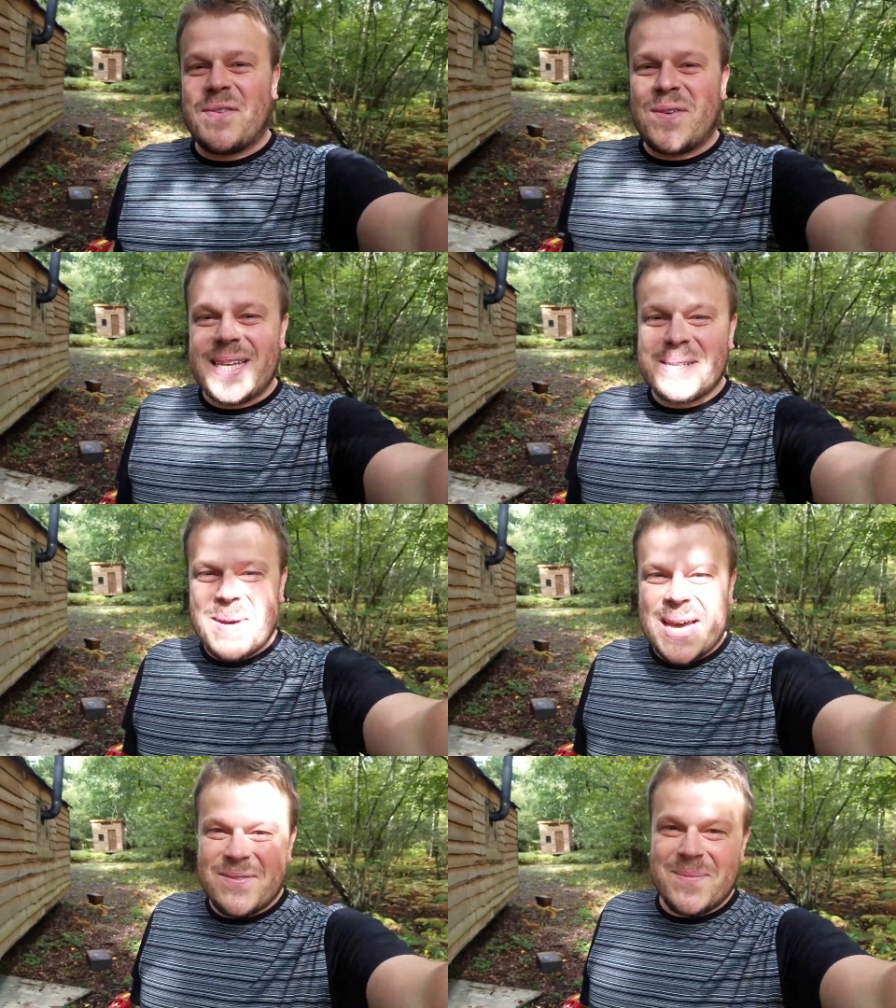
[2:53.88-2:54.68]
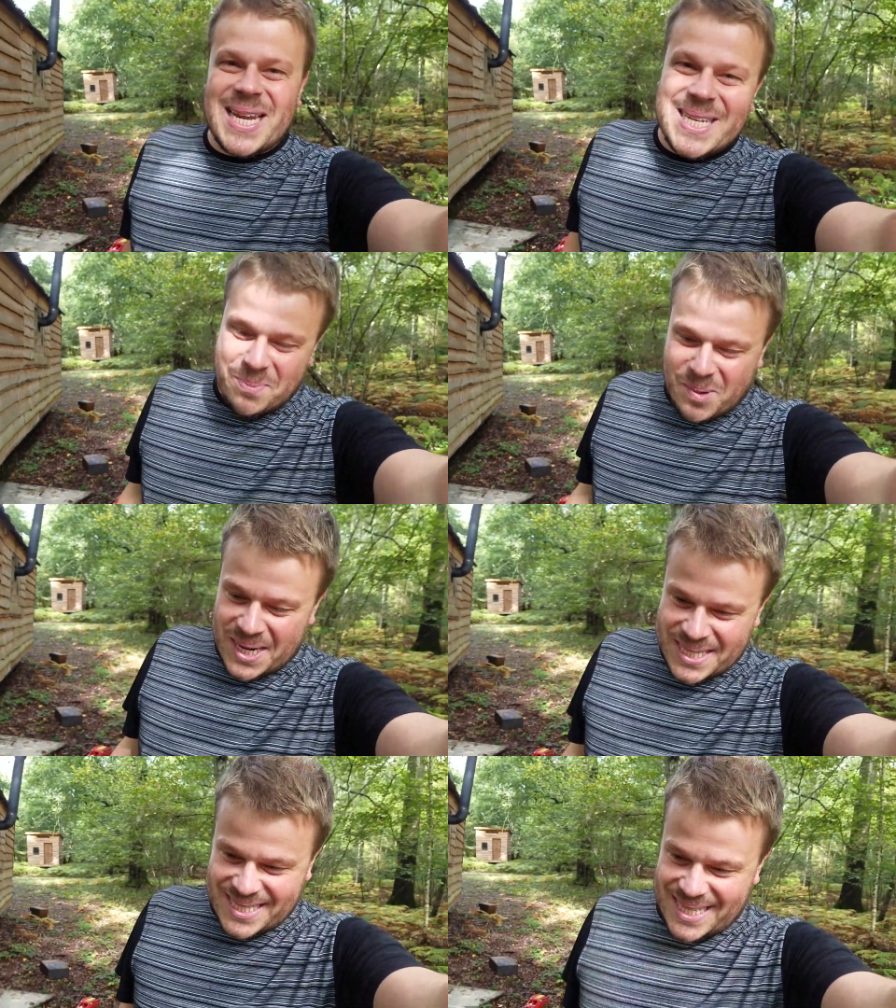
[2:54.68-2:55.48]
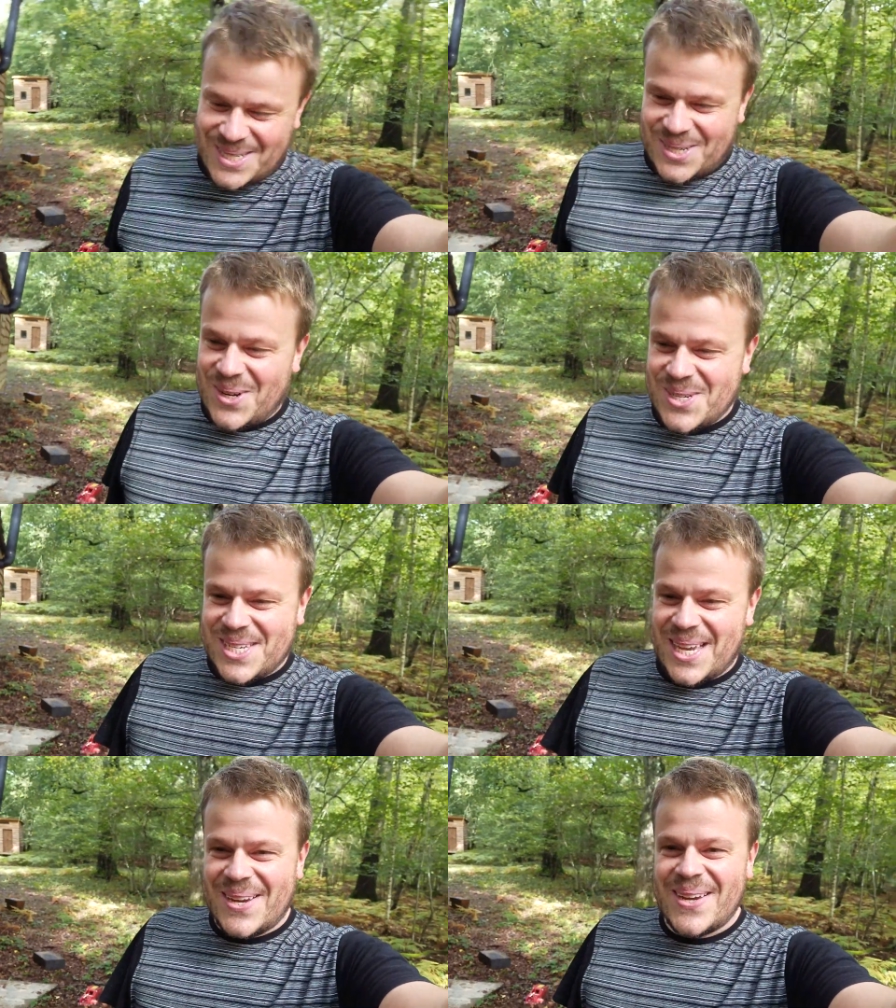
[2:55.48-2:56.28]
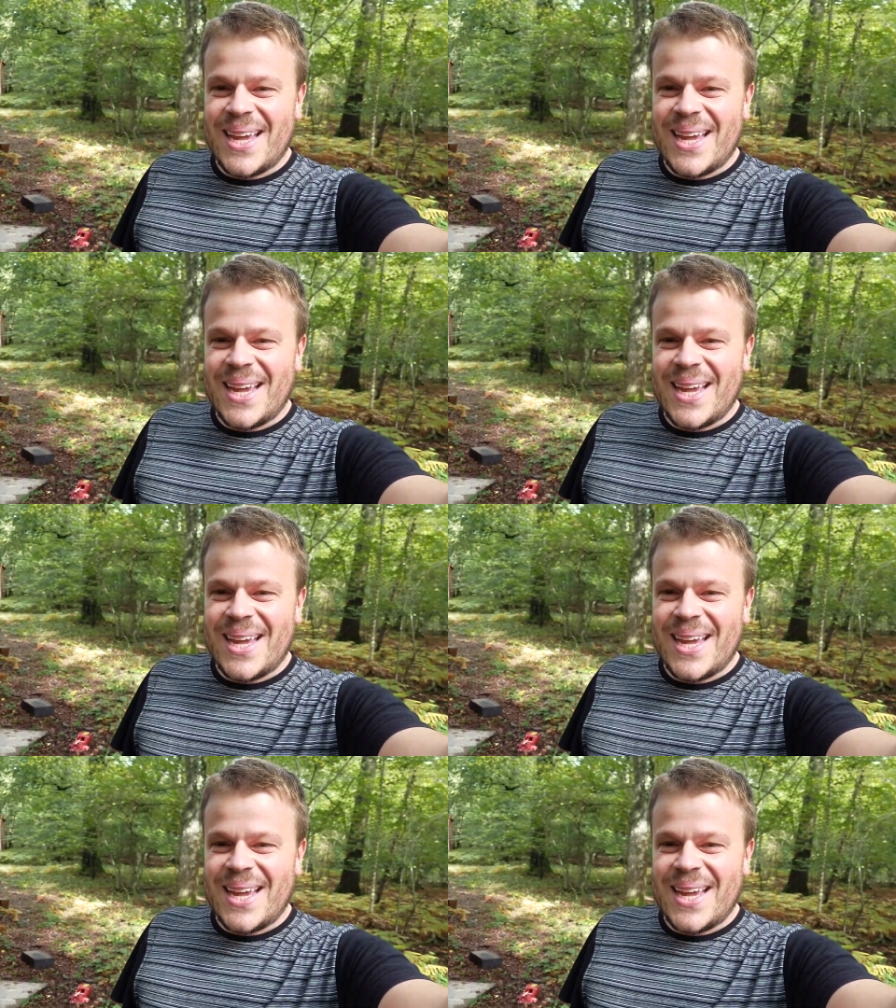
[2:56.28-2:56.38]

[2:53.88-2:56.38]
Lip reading: He's a man of many surprises, is Josh, so